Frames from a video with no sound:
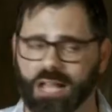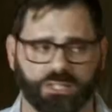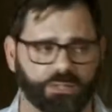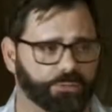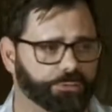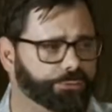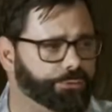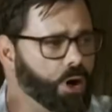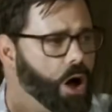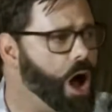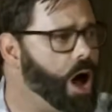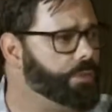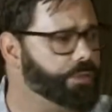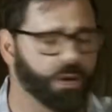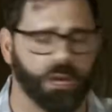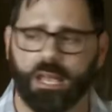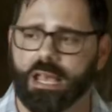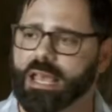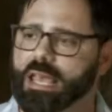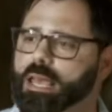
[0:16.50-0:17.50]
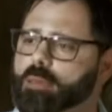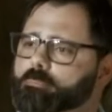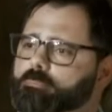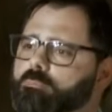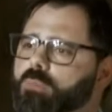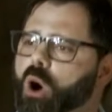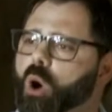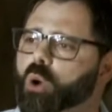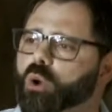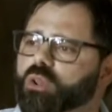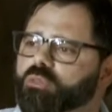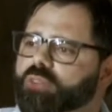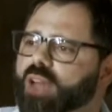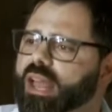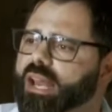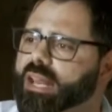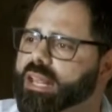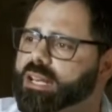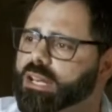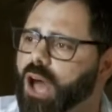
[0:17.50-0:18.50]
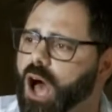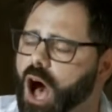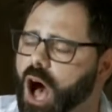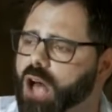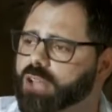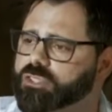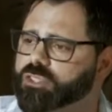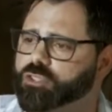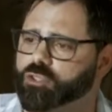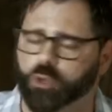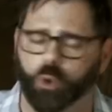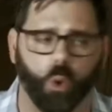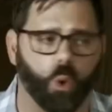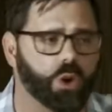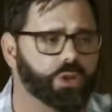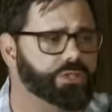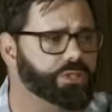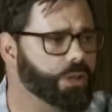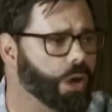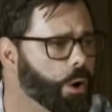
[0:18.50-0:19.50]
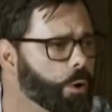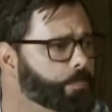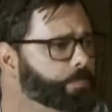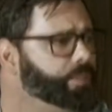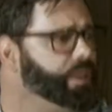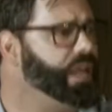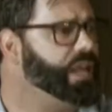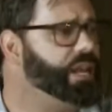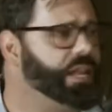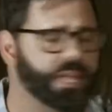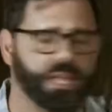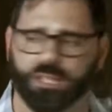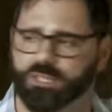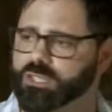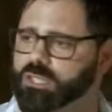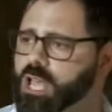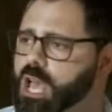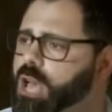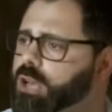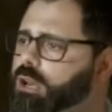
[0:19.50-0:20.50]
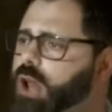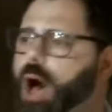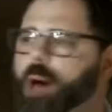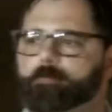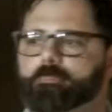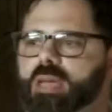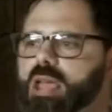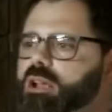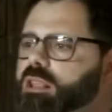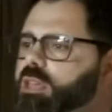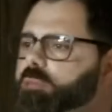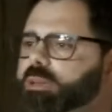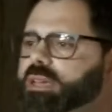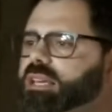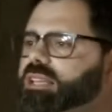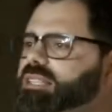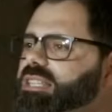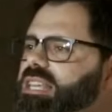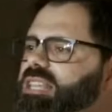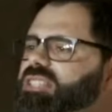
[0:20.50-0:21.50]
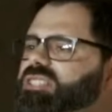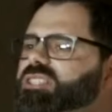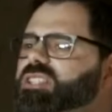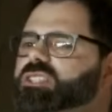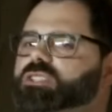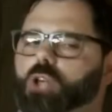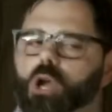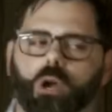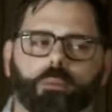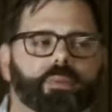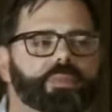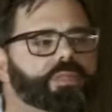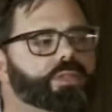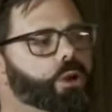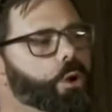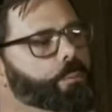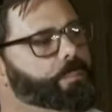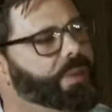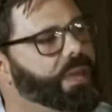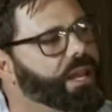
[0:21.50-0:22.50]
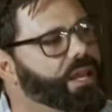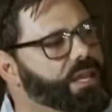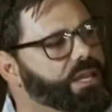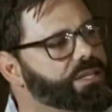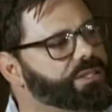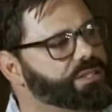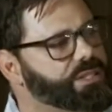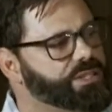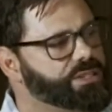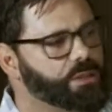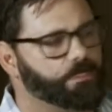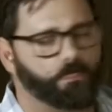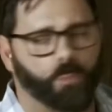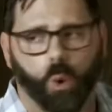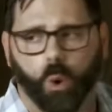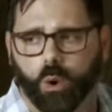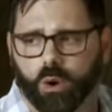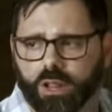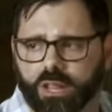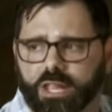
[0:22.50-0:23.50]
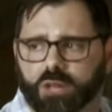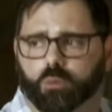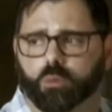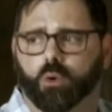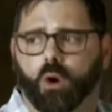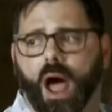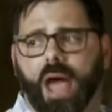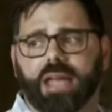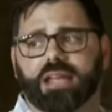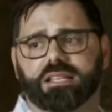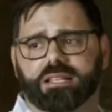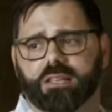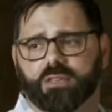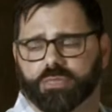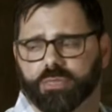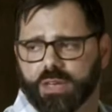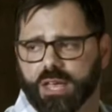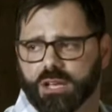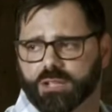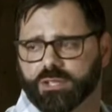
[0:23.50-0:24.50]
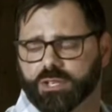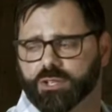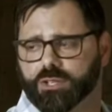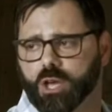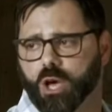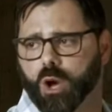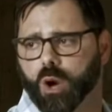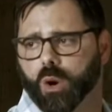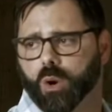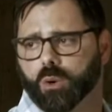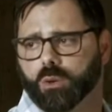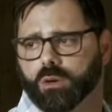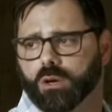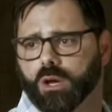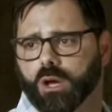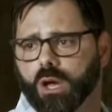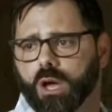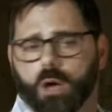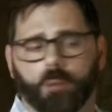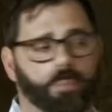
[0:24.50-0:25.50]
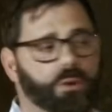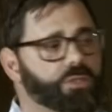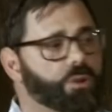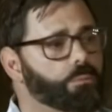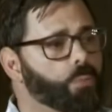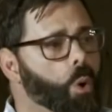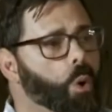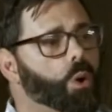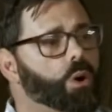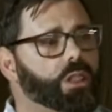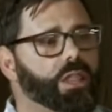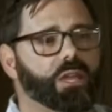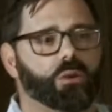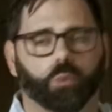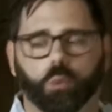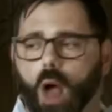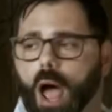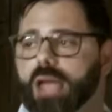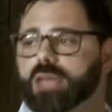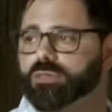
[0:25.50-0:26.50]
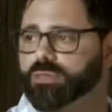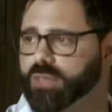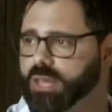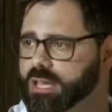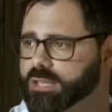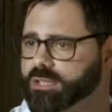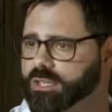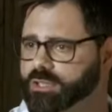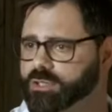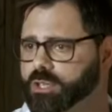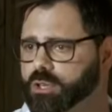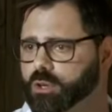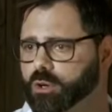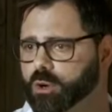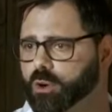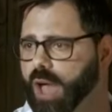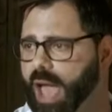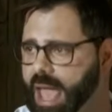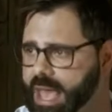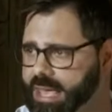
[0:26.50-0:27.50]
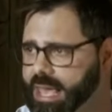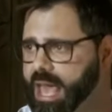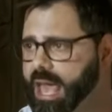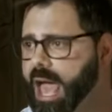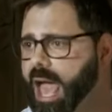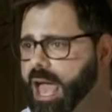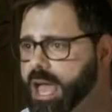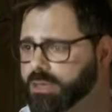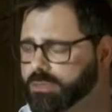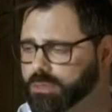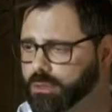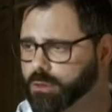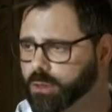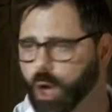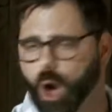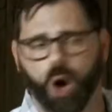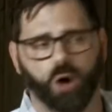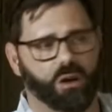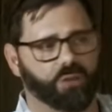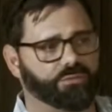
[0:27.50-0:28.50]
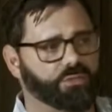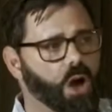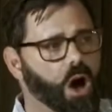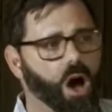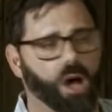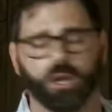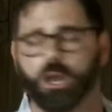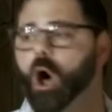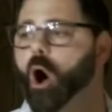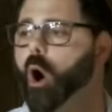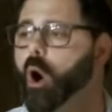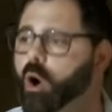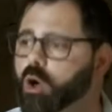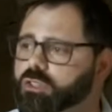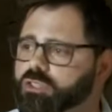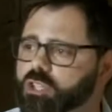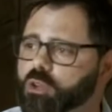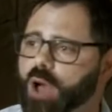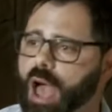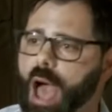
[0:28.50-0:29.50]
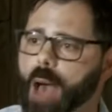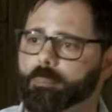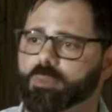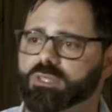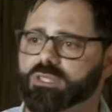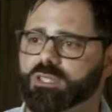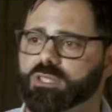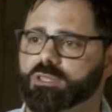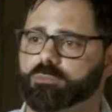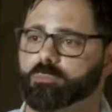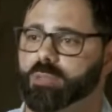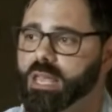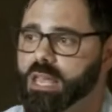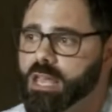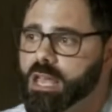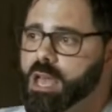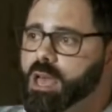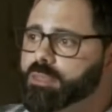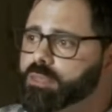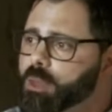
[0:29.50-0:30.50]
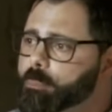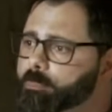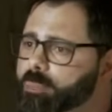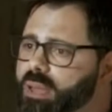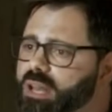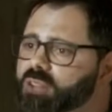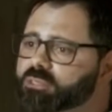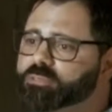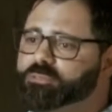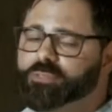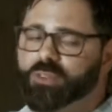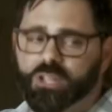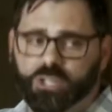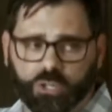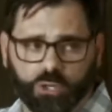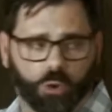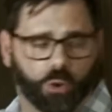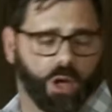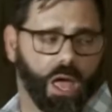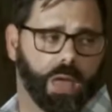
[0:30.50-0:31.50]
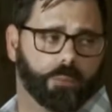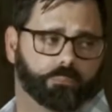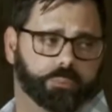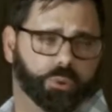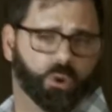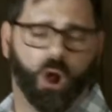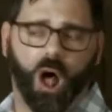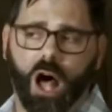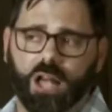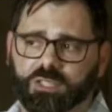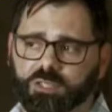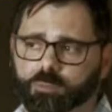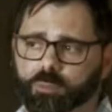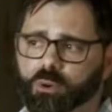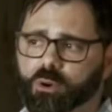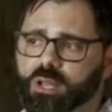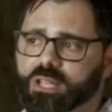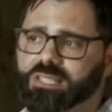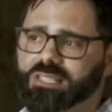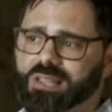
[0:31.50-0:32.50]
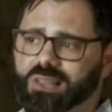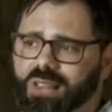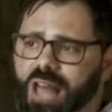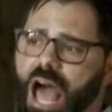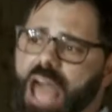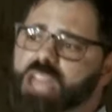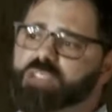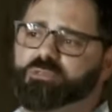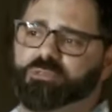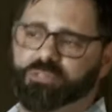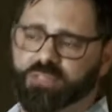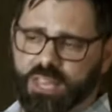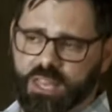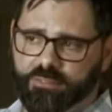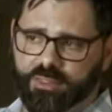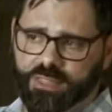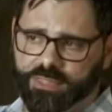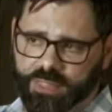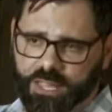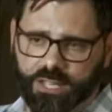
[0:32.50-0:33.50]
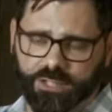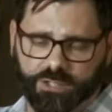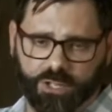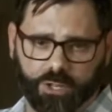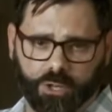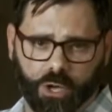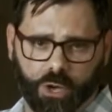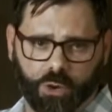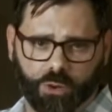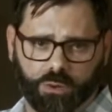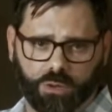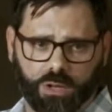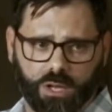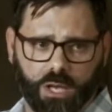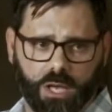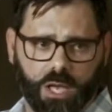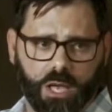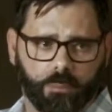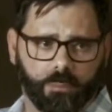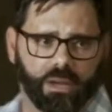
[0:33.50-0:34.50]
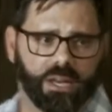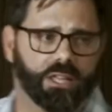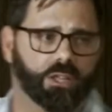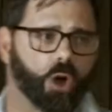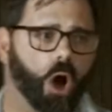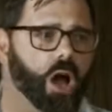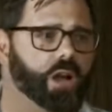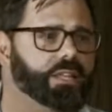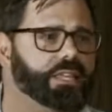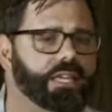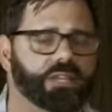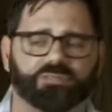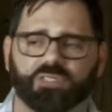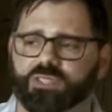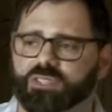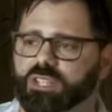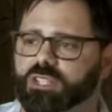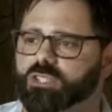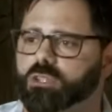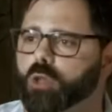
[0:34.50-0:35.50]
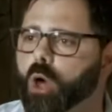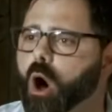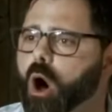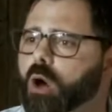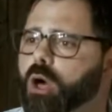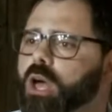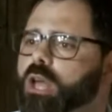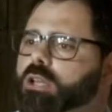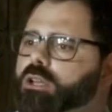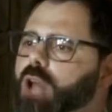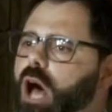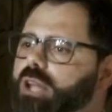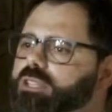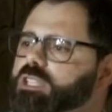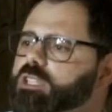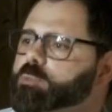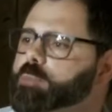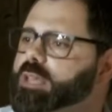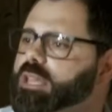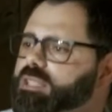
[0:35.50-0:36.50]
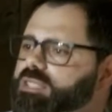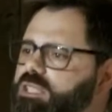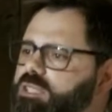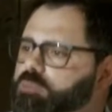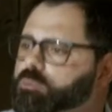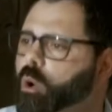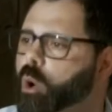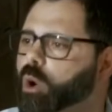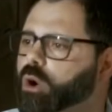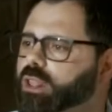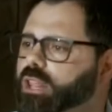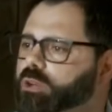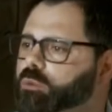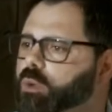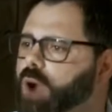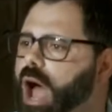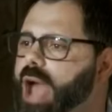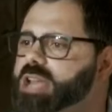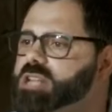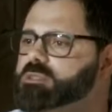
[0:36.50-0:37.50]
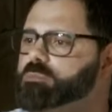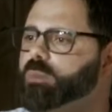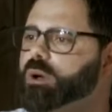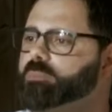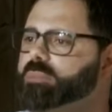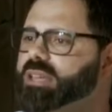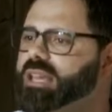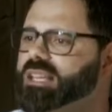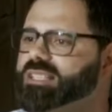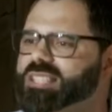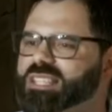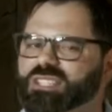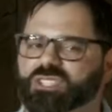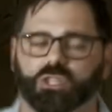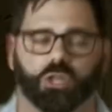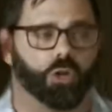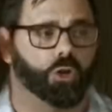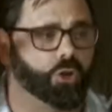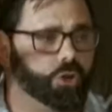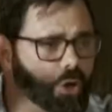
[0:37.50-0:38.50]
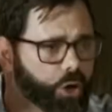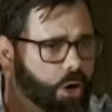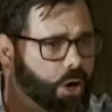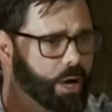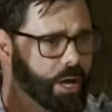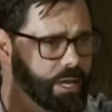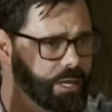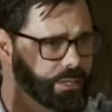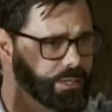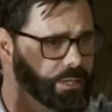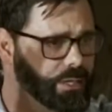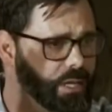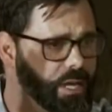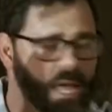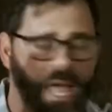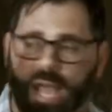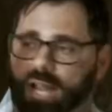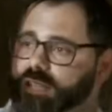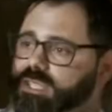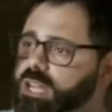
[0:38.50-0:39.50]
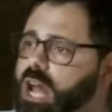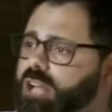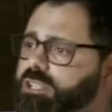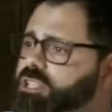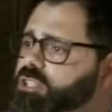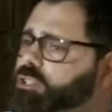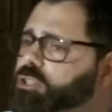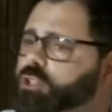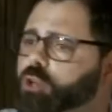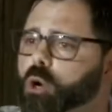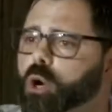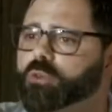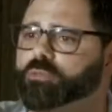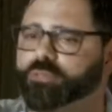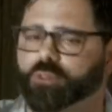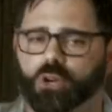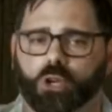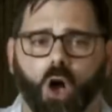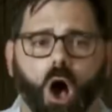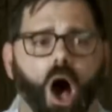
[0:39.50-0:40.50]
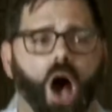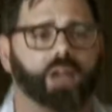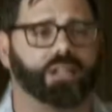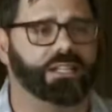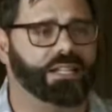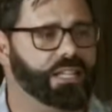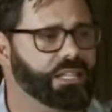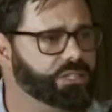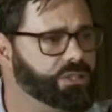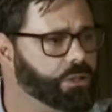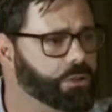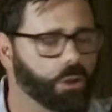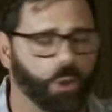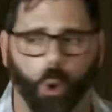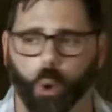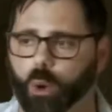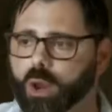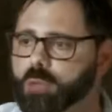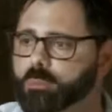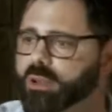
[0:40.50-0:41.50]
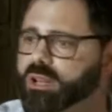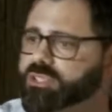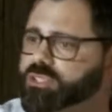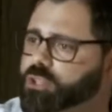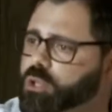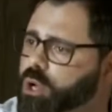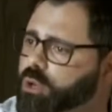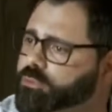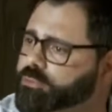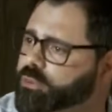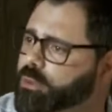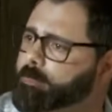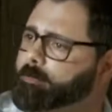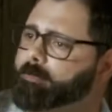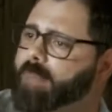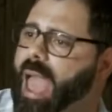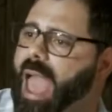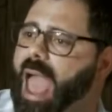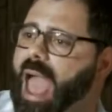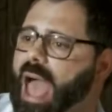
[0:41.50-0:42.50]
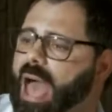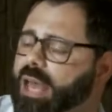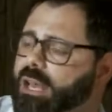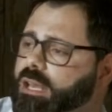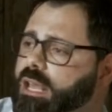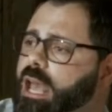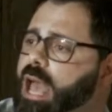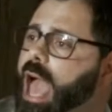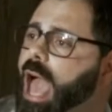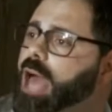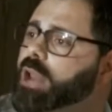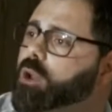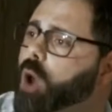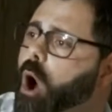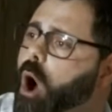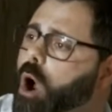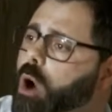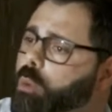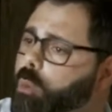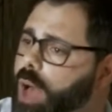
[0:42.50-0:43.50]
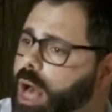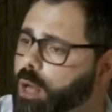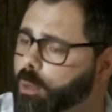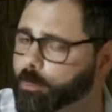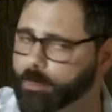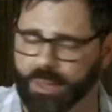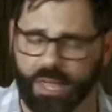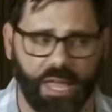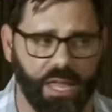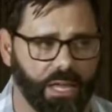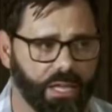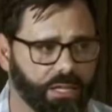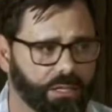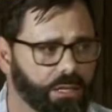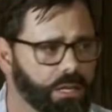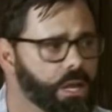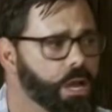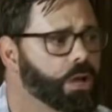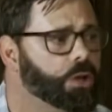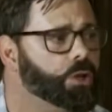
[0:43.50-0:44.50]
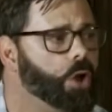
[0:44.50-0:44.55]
as a father, Him motivating us towards obedience, not merely because He's determined that obedience is the morally right thing to do, but the morally right thing to do, aka the law of God, also happens to be the beneficial and prosperous life-giving thing to do, meaning God gives us His law not just because it's morally right, but because it's good, and it's not just good for God and His glory, but it's good for man and our well-being.